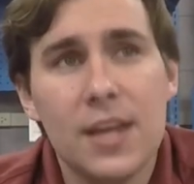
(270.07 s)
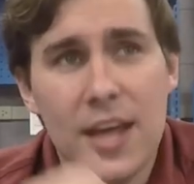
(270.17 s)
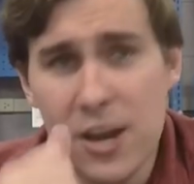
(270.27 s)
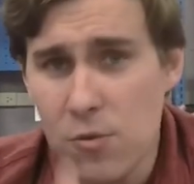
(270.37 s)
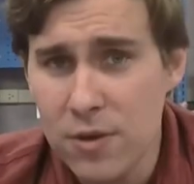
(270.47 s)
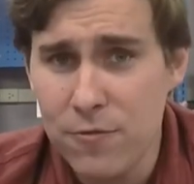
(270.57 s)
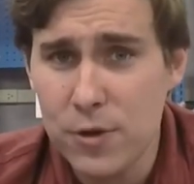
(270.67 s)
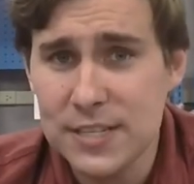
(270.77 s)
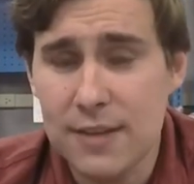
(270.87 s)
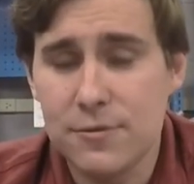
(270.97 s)
In a
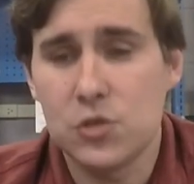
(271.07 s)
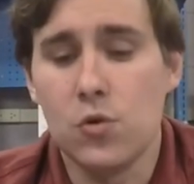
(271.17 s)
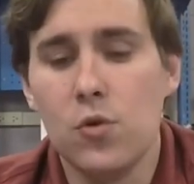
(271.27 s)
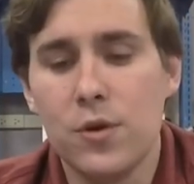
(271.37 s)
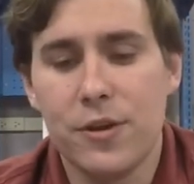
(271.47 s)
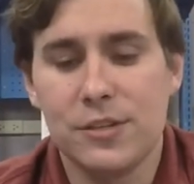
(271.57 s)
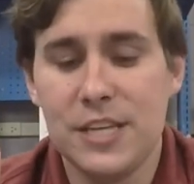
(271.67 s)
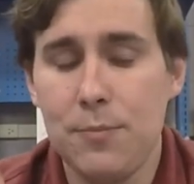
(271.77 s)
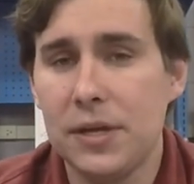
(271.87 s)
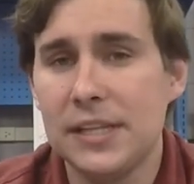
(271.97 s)
147 school, they're
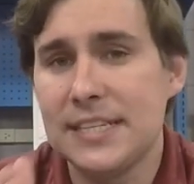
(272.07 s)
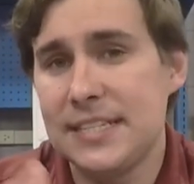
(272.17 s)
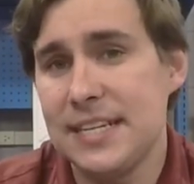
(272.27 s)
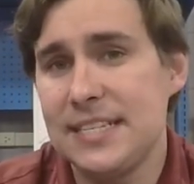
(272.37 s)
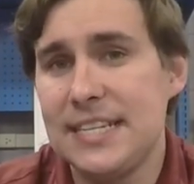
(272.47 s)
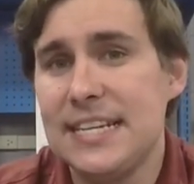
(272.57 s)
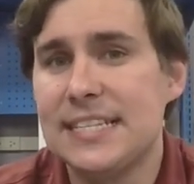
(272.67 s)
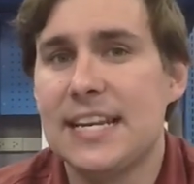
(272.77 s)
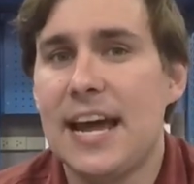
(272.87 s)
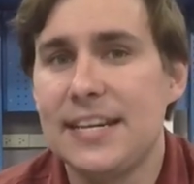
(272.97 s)
typically
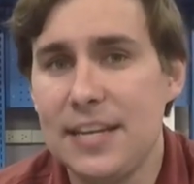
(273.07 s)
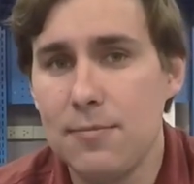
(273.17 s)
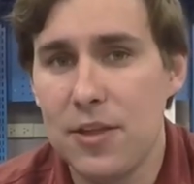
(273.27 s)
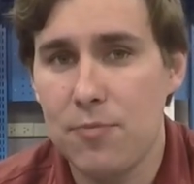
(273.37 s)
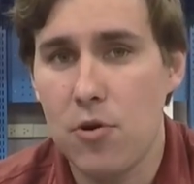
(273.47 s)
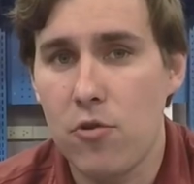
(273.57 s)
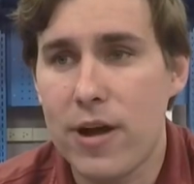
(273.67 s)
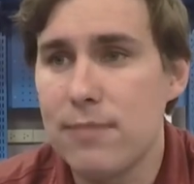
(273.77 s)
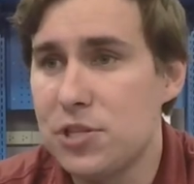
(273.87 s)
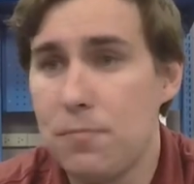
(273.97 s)
16 to 19 month
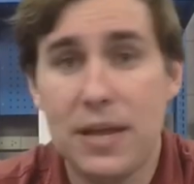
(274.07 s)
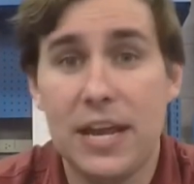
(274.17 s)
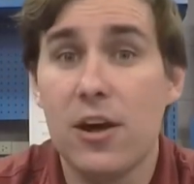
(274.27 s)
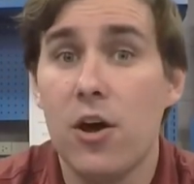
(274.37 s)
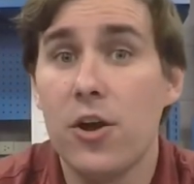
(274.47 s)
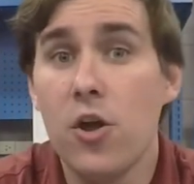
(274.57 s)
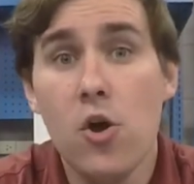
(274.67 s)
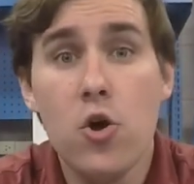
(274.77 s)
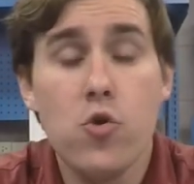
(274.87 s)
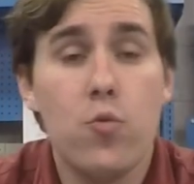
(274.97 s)
programs, depending on
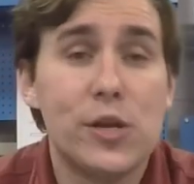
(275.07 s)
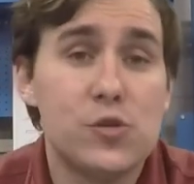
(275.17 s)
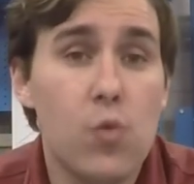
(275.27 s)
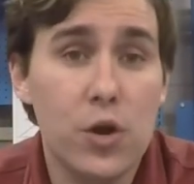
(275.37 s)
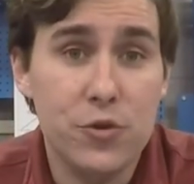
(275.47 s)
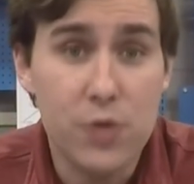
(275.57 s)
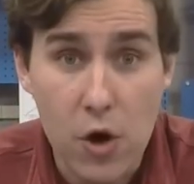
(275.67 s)
which one you